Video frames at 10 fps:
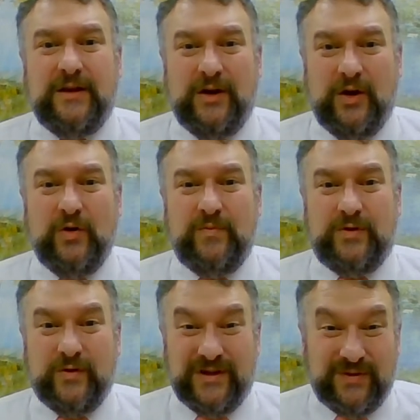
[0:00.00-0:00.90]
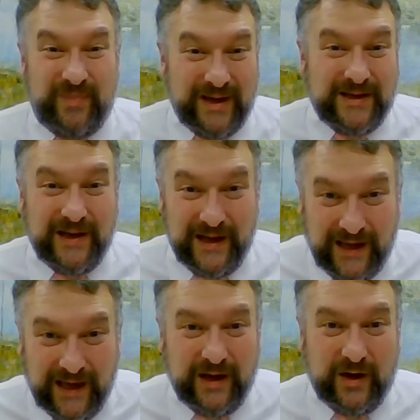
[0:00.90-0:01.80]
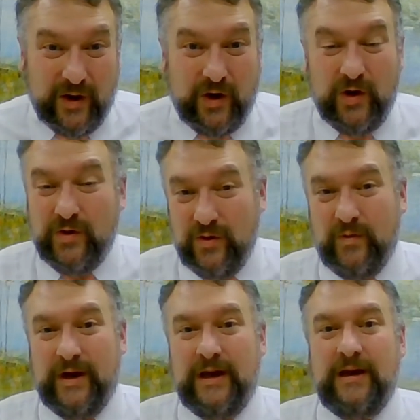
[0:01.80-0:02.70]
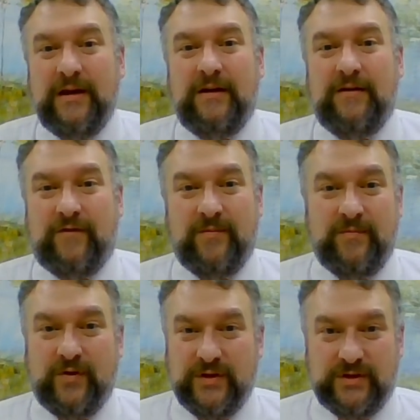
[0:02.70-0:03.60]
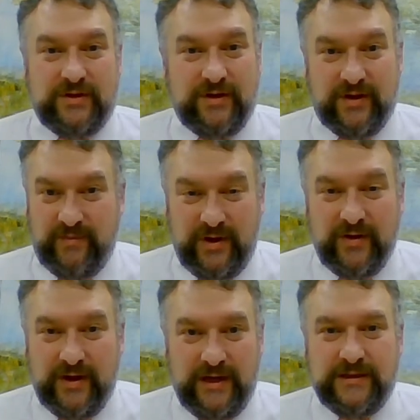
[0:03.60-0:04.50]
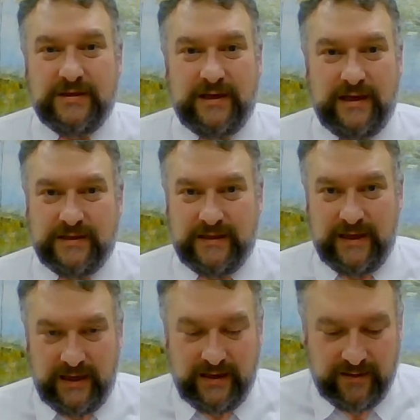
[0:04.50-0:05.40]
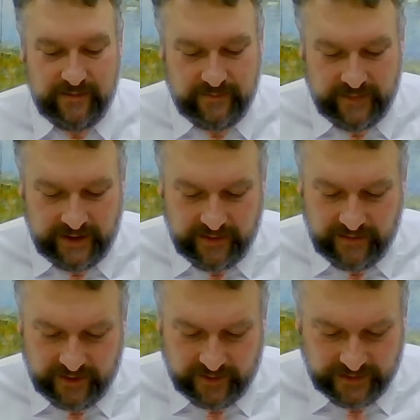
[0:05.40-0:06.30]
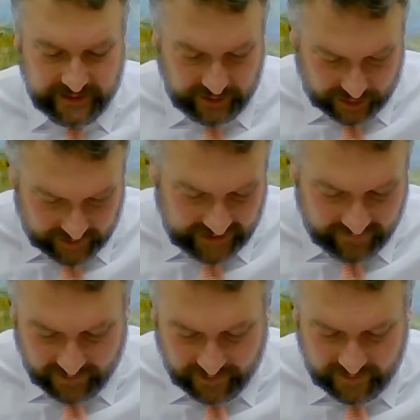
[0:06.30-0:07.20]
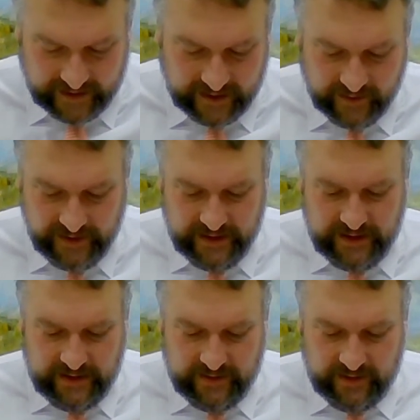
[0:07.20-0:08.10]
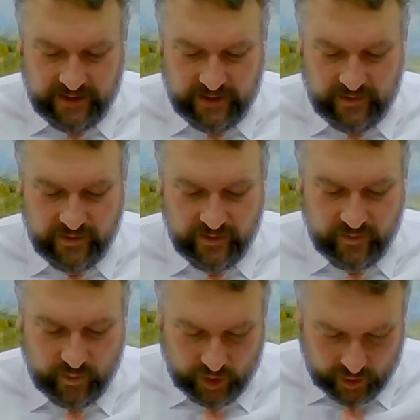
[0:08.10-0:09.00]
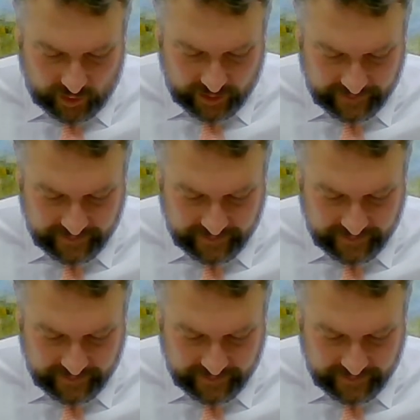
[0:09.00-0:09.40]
hoped or expected to get along the way from Christian communities as they as they traveled throughout the known world.